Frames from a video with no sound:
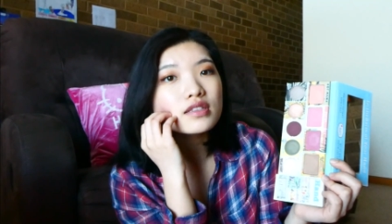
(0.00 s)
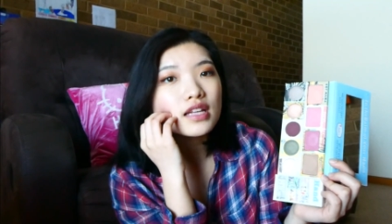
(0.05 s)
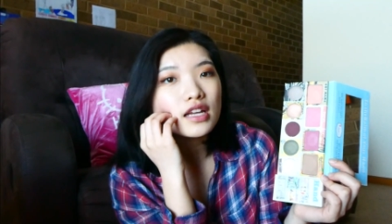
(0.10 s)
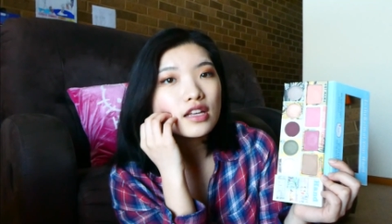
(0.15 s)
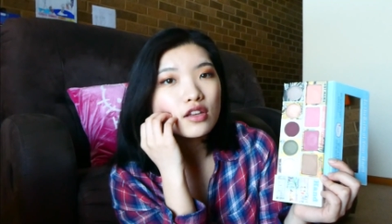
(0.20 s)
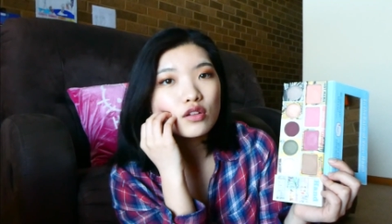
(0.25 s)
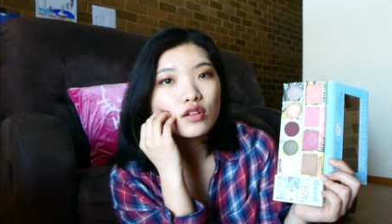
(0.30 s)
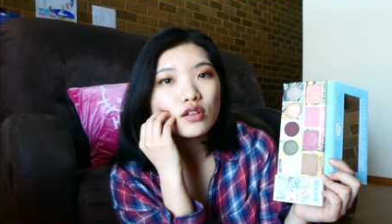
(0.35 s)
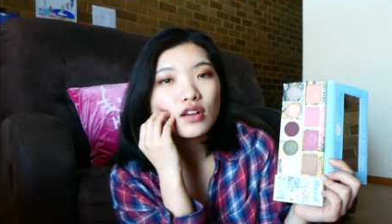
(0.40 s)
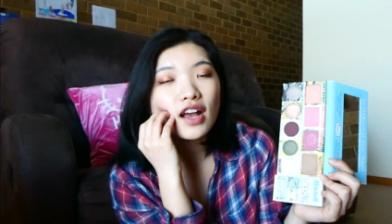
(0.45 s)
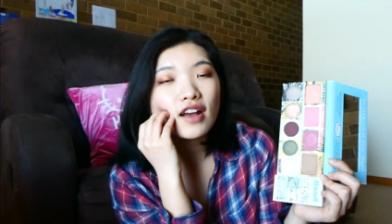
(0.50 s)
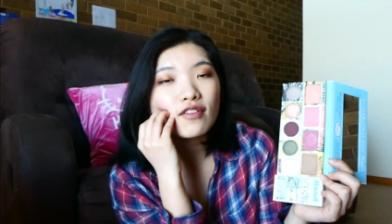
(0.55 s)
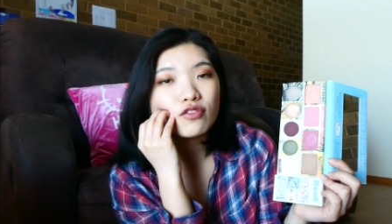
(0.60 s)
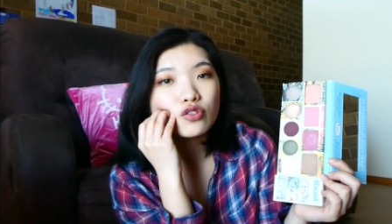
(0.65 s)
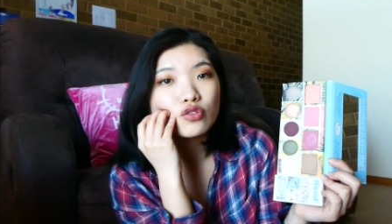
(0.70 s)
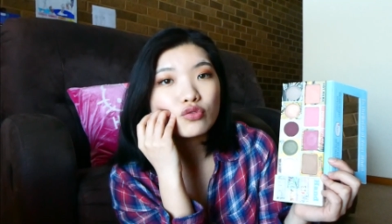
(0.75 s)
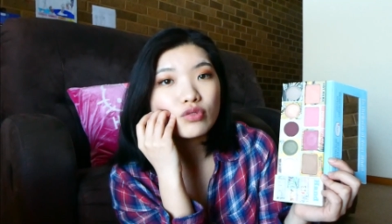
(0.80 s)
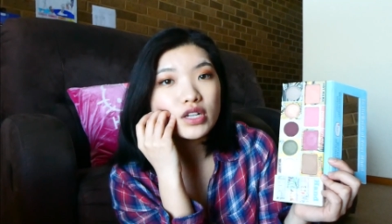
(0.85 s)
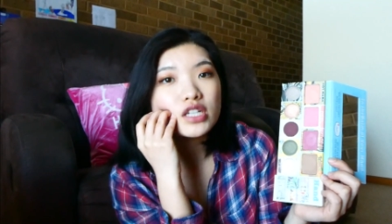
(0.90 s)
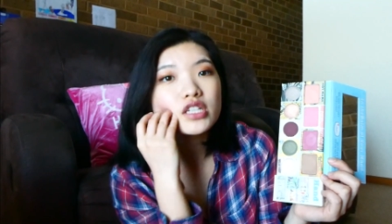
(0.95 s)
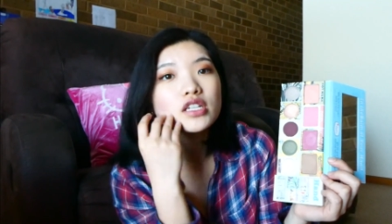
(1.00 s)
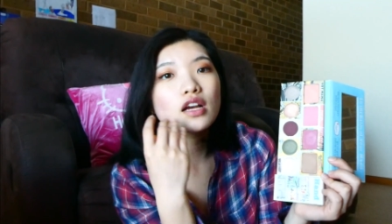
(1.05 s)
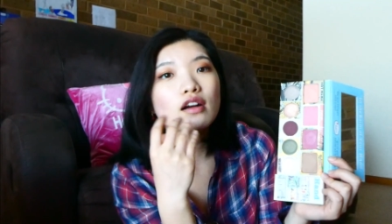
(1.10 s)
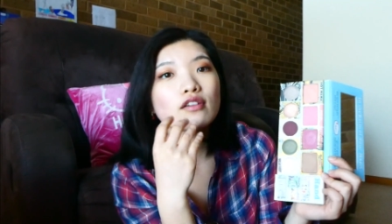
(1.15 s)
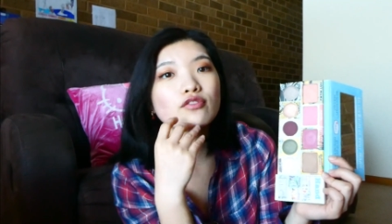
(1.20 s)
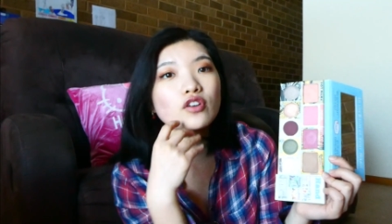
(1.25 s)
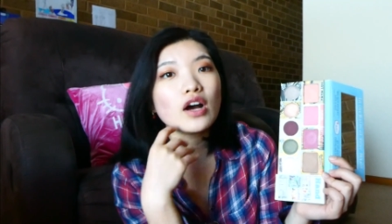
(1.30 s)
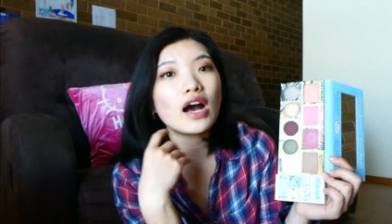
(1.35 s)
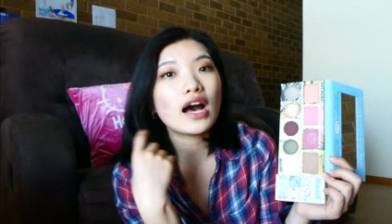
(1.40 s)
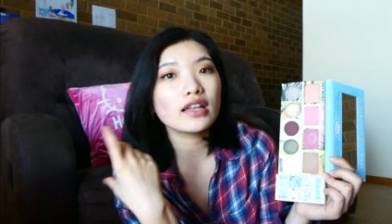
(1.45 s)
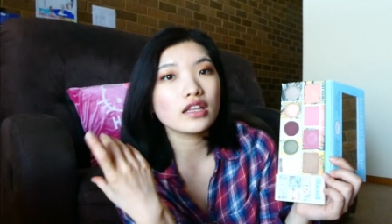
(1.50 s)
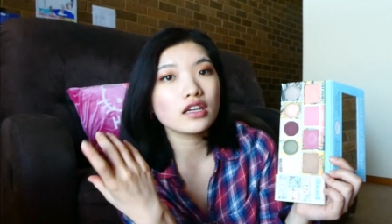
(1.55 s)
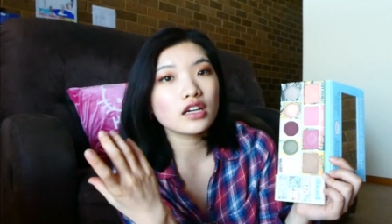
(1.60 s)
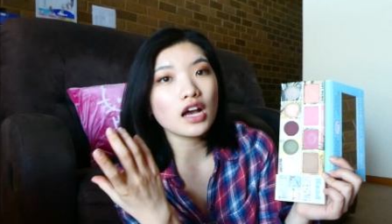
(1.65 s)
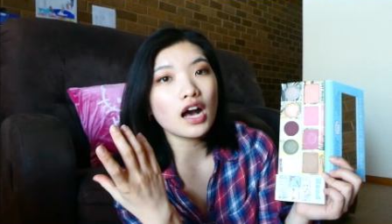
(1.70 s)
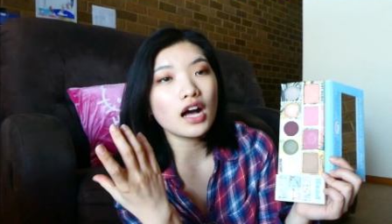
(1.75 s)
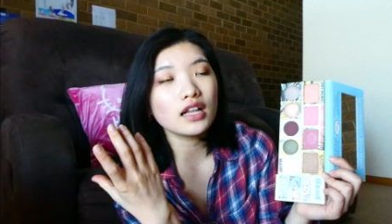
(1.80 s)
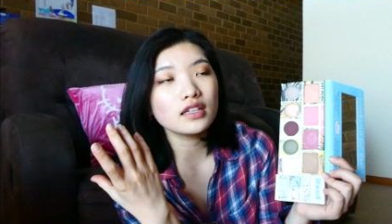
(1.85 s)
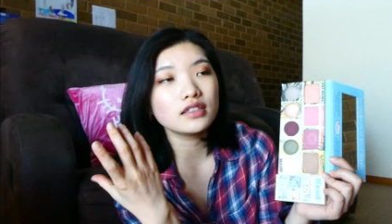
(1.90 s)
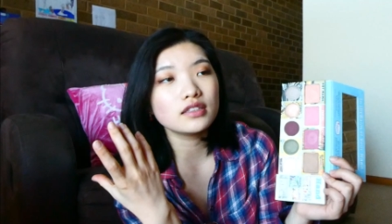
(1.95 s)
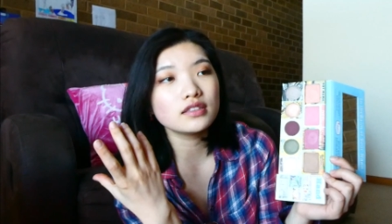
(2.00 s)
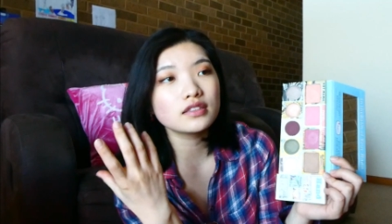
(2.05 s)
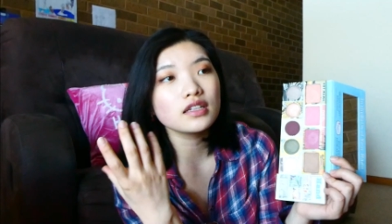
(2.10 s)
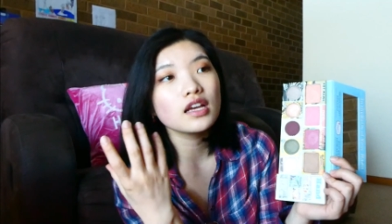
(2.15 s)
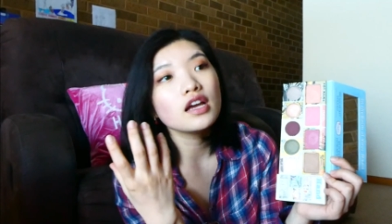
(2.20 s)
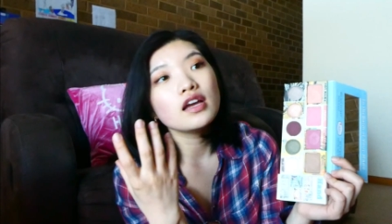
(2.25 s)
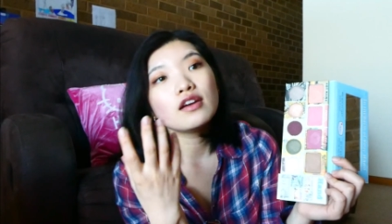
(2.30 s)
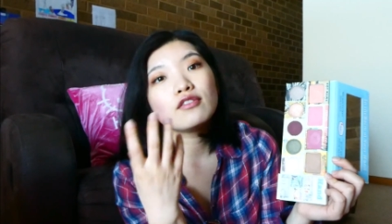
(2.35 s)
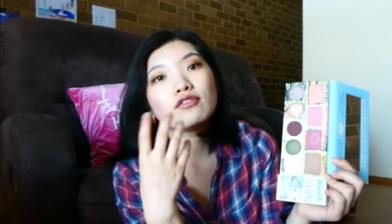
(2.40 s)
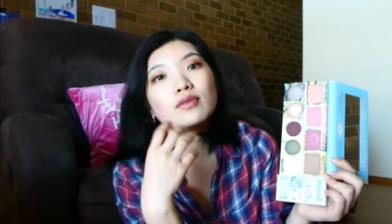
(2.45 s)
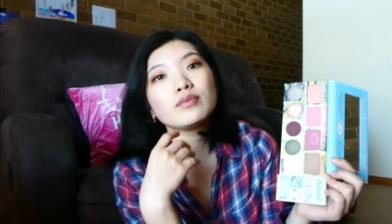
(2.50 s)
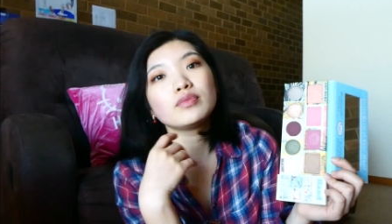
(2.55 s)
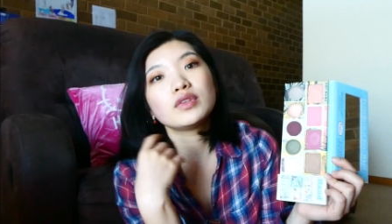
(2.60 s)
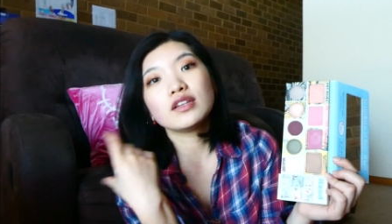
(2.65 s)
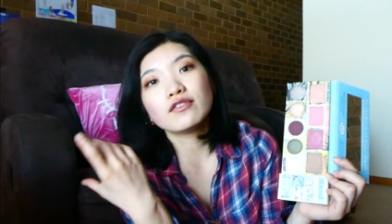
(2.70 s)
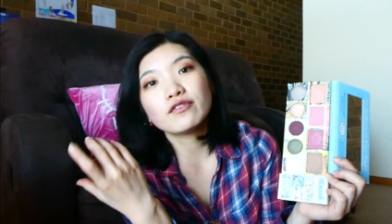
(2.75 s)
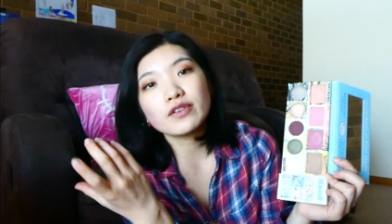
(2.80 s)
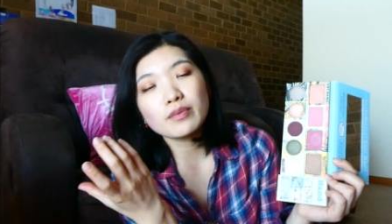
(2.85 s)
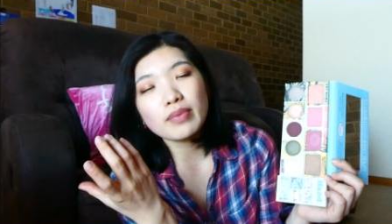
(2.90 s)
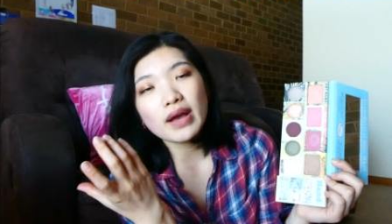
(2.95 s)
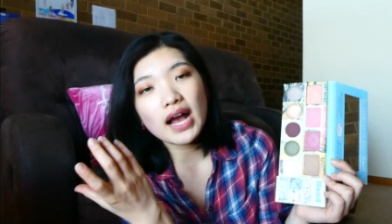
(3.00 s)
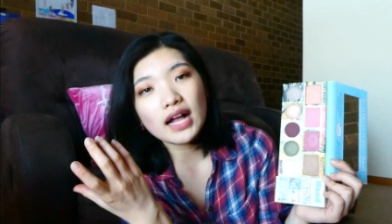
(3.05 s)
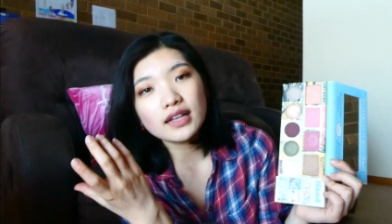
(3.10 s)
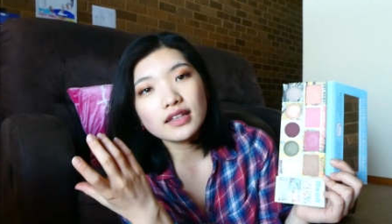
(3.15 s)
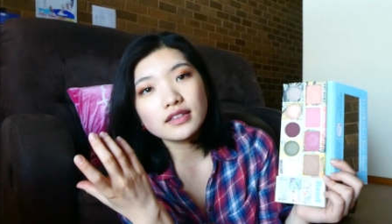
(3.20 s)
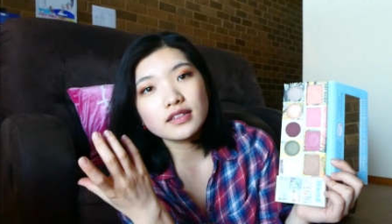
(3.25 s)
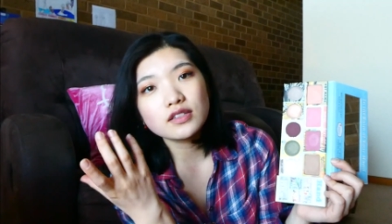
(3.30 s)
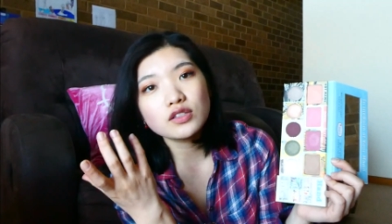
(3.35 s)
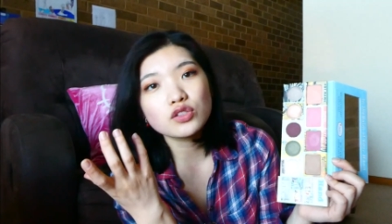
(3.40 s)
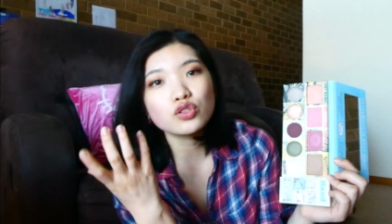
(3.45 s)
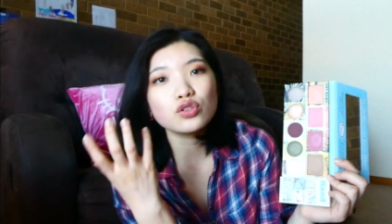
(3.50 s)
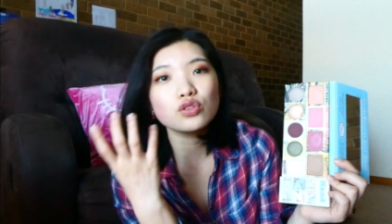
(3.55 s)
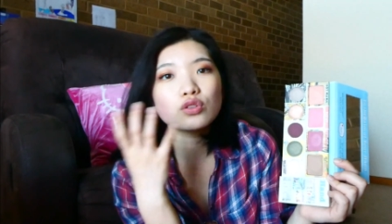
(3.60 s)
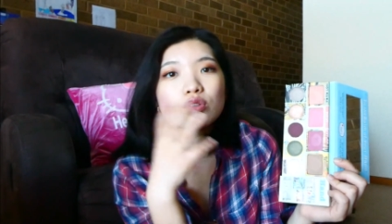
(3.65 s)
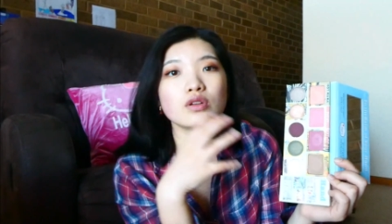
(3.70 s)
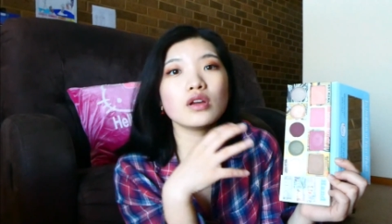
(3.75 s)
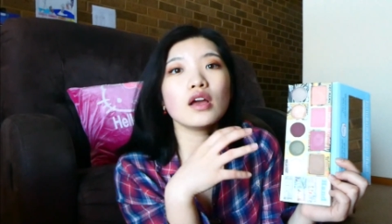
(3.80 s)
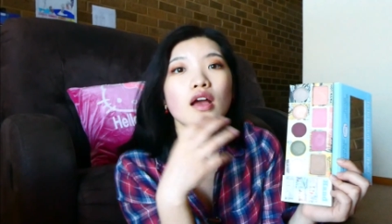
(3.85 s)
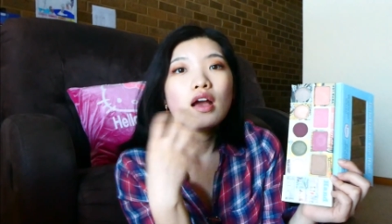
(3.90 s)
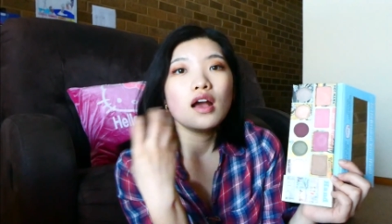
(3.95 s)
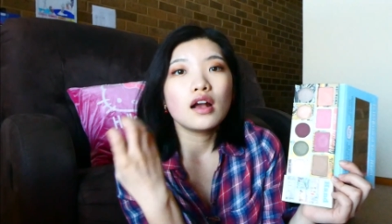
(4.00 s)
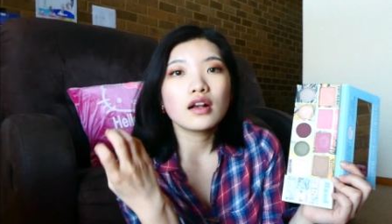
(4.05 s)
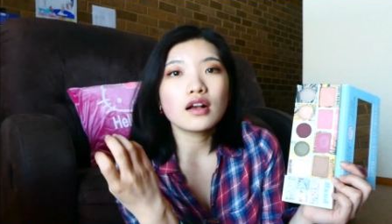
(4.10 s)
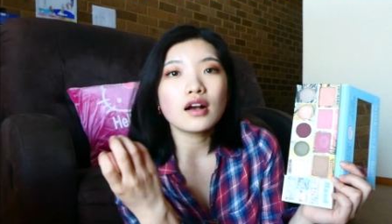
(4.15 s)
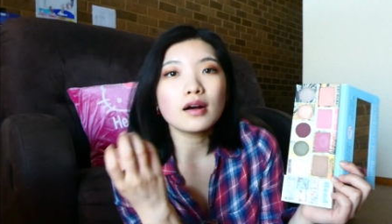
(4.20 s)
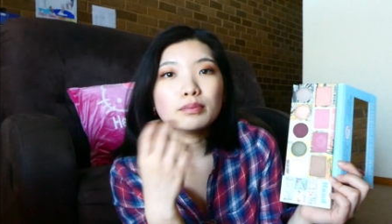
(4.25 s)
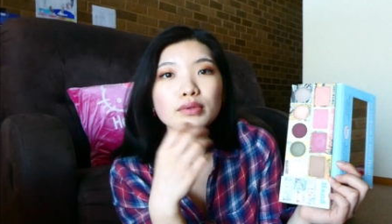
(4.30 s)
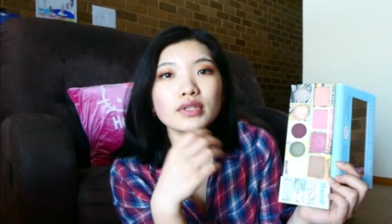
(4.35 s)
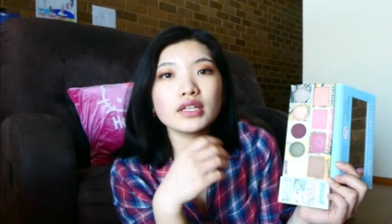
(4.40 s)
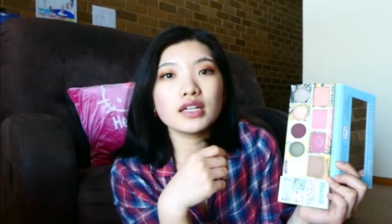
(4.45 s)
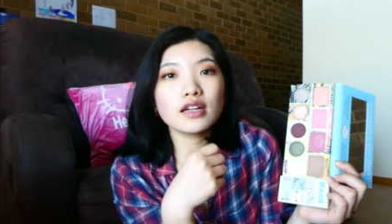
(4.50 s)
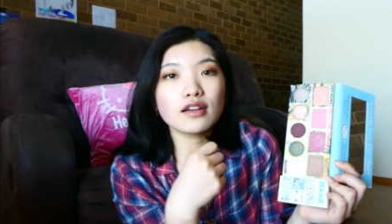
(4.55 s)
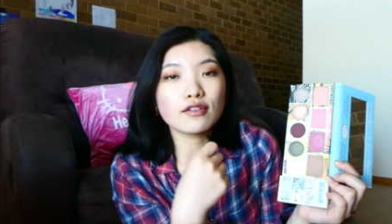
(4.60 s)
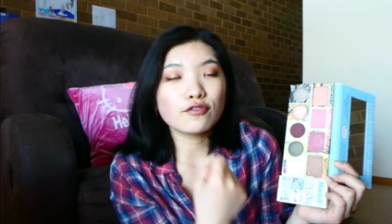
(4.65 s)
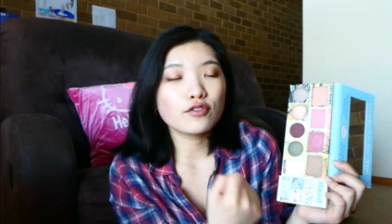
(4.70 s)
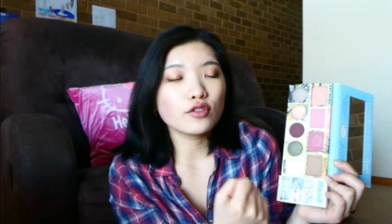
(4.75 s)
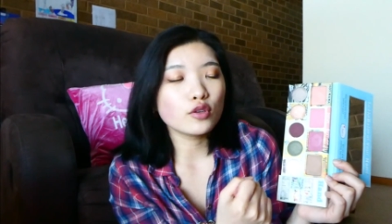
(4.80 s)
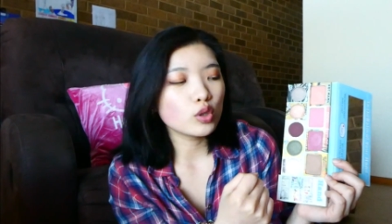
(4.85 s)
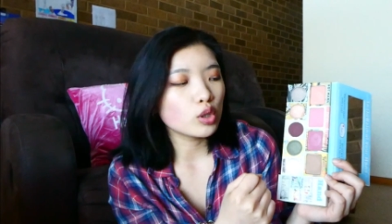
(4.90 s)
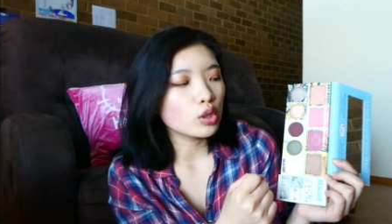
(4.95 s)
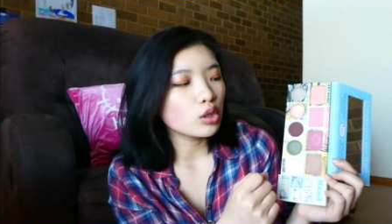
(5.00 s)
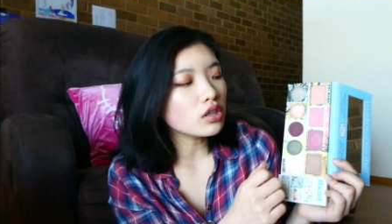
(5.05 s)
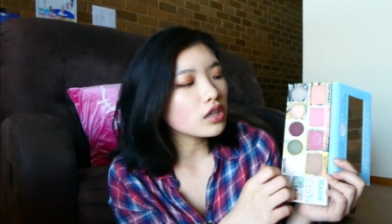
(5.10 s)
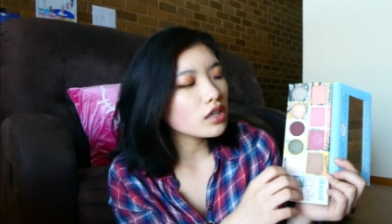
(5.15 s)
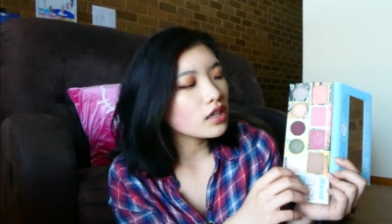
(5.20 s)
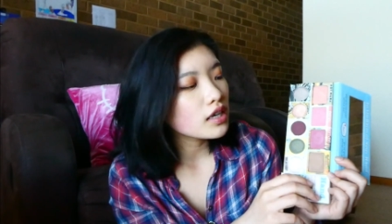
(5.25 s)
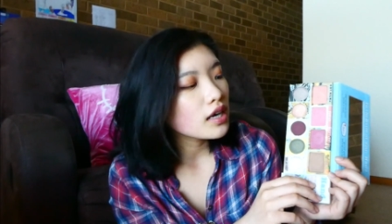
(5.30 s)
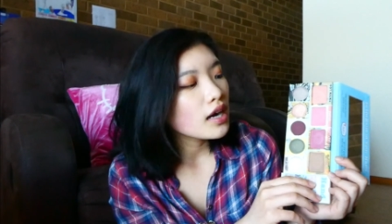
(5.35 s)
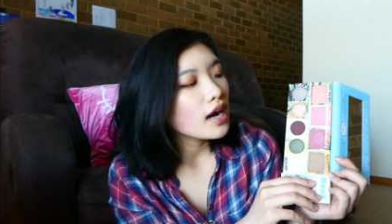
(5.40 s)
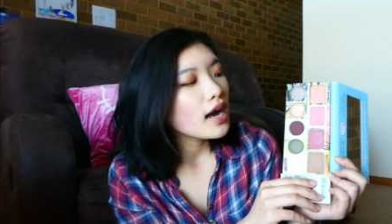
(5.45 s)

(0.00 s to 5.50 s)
that you don't have to reach out for other colors from different palettes to complete a full look.